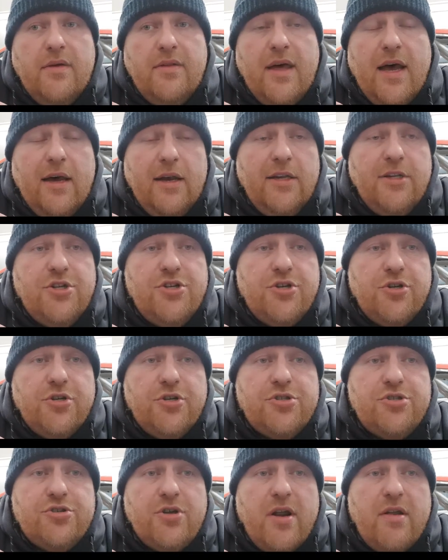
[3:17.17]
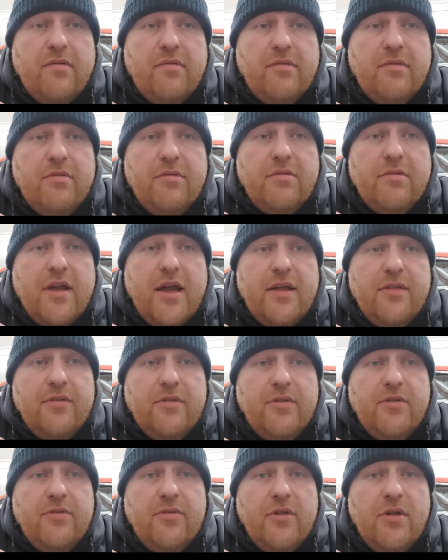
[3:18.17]
That'll ensure strength
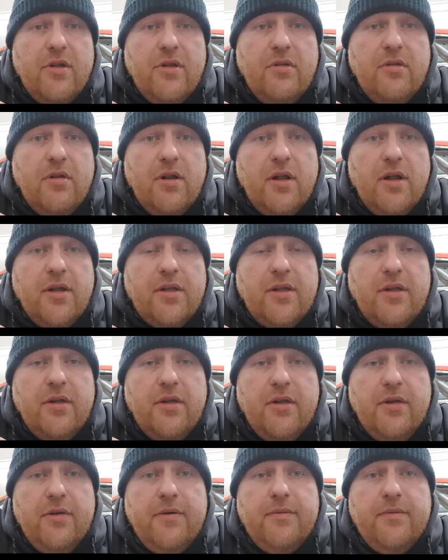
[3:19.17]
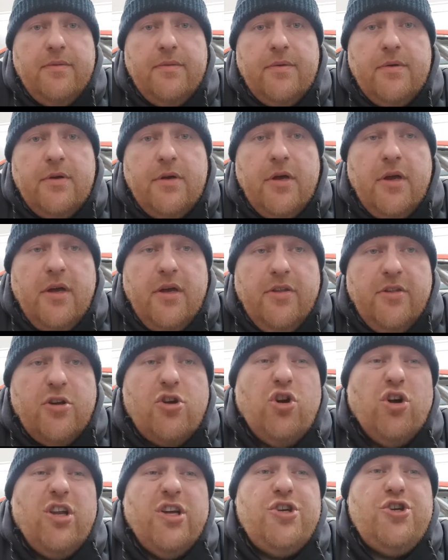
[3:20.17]
and there's no like a, uh, they
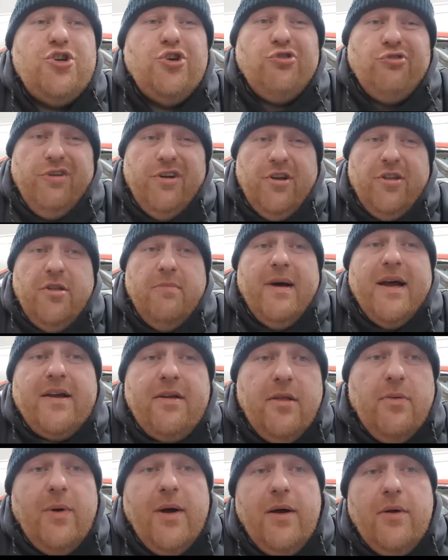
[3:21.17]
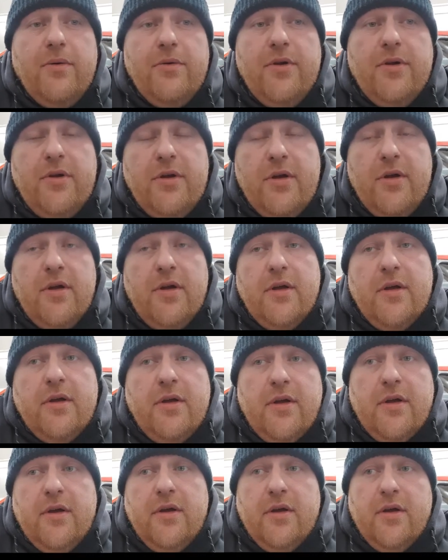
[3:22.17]
call it sugaring on the back of the weld
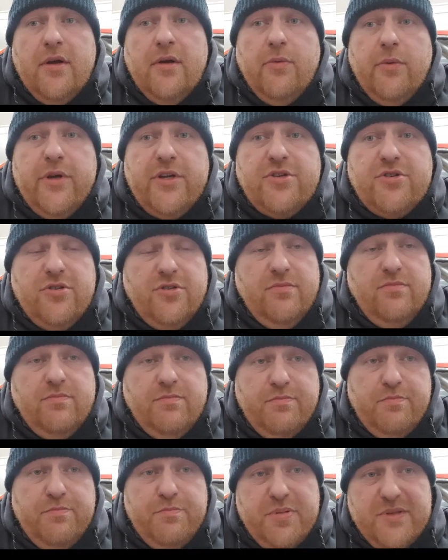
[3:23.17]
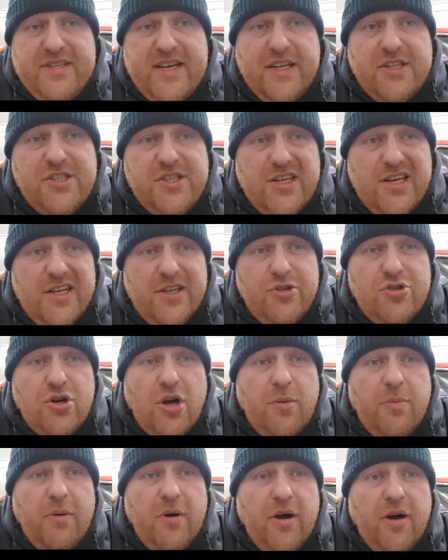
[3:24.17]
which could potentially
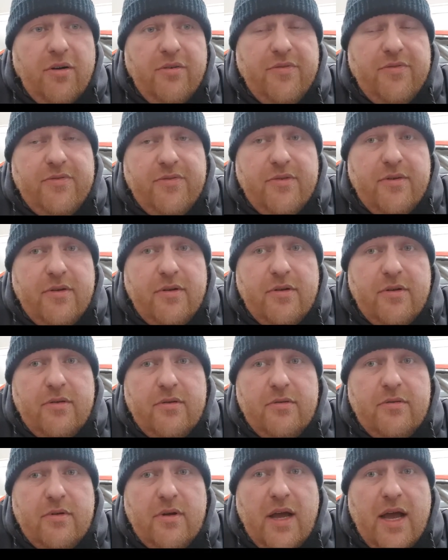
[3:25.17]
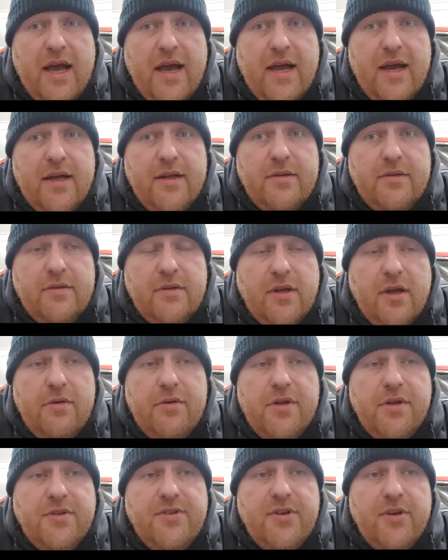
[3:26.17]
drop off and go
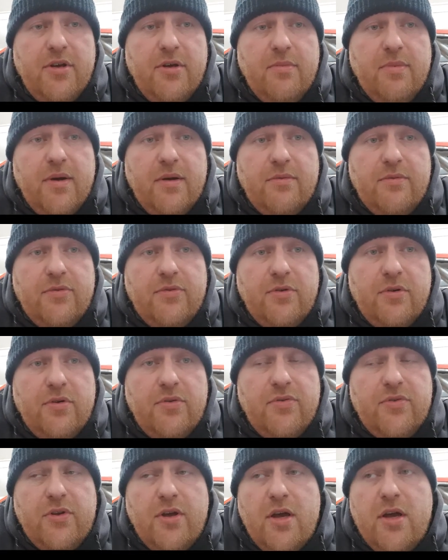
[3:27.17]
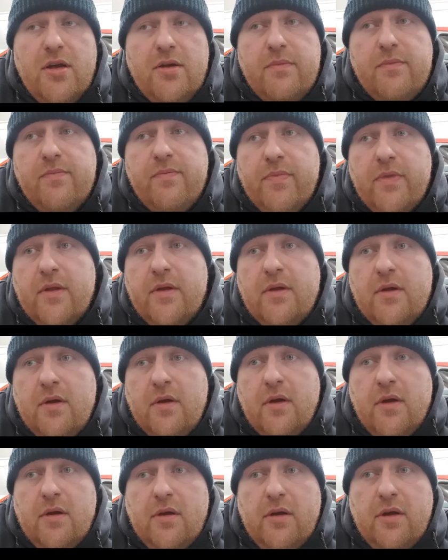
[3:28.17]
in your turbo and stuff so
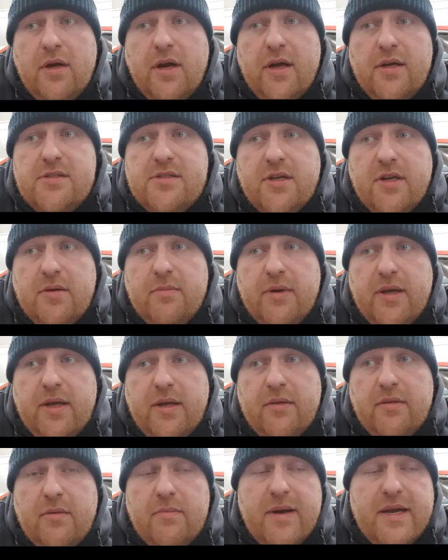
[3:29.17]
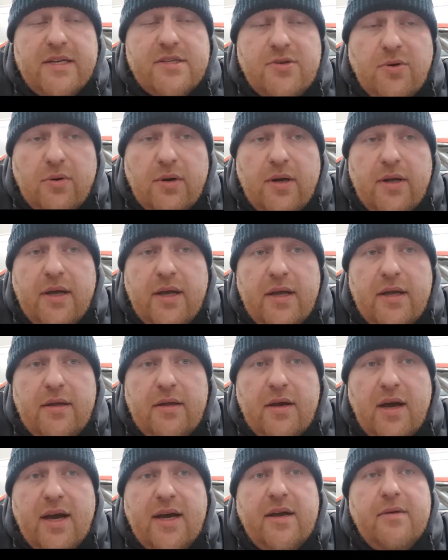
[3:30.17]
you know, it's going to be the best
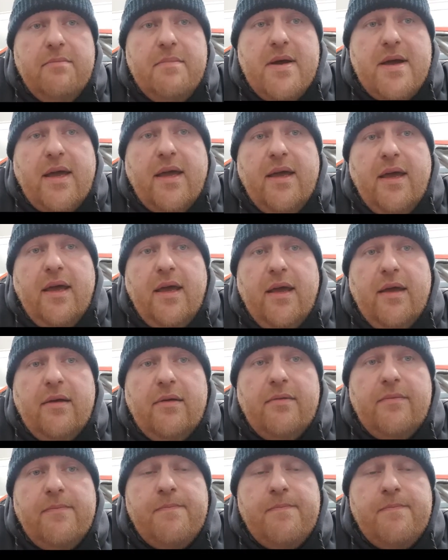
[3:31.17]
quality. I can make it